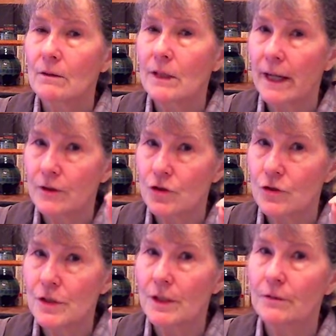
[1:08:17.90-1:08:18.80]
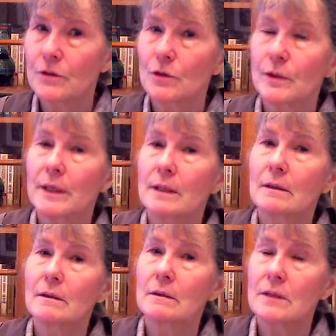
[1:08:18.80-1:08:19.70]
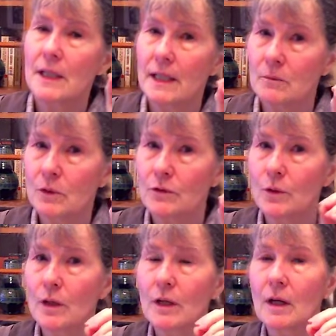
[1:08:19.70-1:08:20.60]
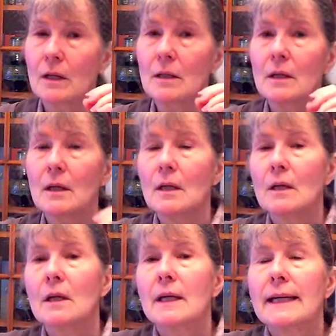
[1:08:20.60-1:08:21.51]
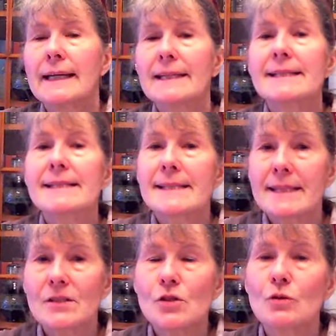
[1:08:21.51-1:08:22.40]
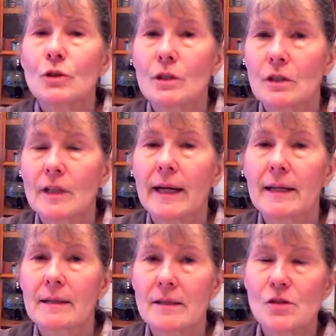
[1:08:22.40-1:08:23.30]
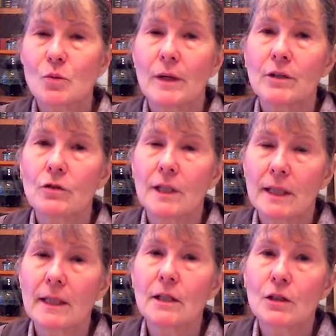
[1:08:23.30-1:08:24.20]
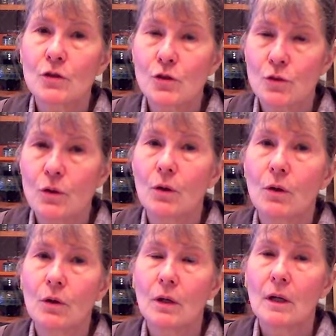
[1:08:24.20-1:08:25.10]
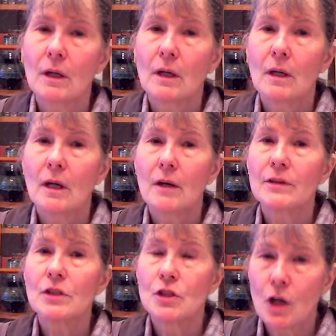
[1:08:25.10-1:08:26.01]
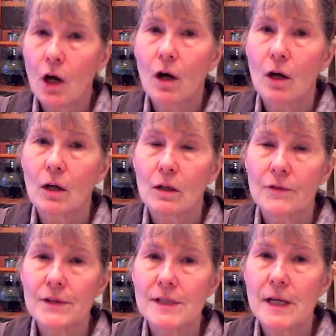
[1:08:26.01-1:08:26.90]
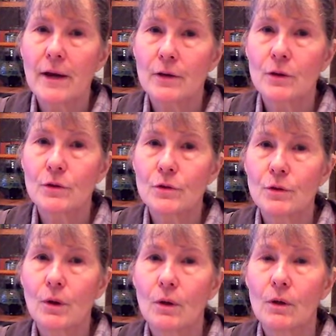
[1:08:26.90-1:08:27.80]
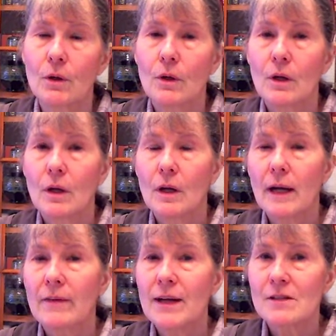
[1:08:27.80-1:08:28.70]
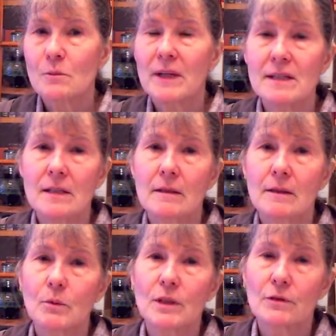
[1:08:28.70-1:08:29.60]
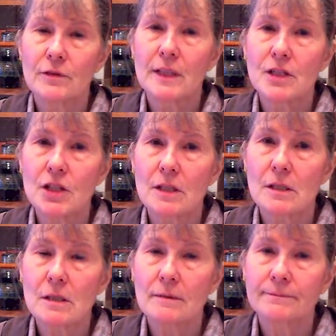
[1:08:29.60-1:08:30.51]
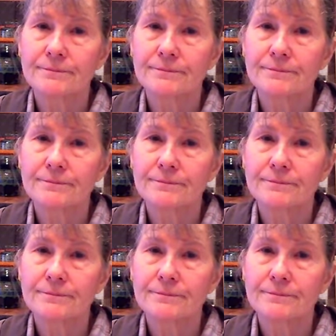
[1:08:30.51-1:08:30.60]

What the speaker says: Catch yourself doing it. Take it before God. In a sense, you could look at it this way. You're getting control of a dog that's out of control. And that's basically what the flesh is.